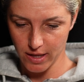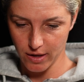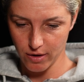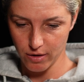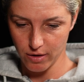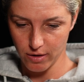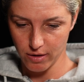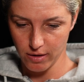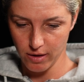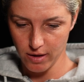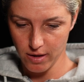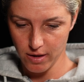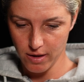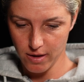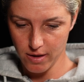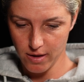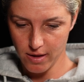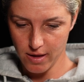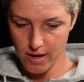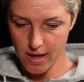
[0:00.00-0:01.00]
single
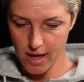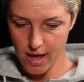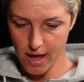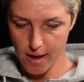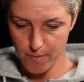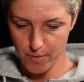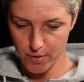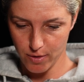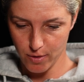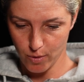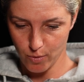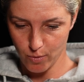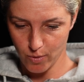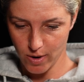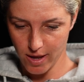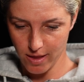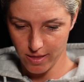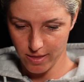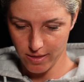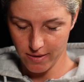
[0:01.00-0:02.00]
episode
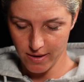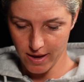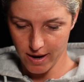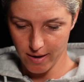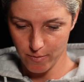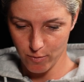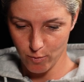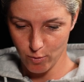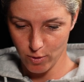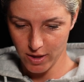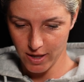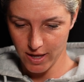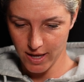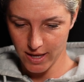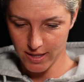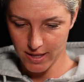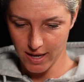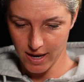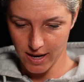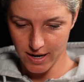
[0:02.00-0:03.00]
with, and I'm really
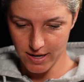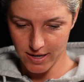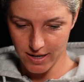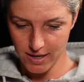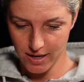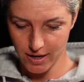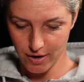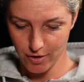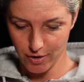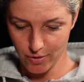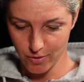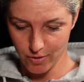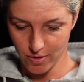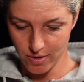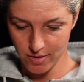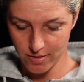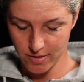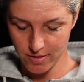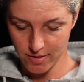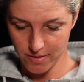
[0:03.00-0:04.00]
excited to hear
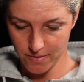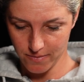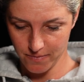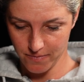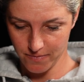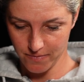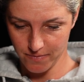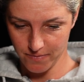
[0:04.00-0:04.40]
yours.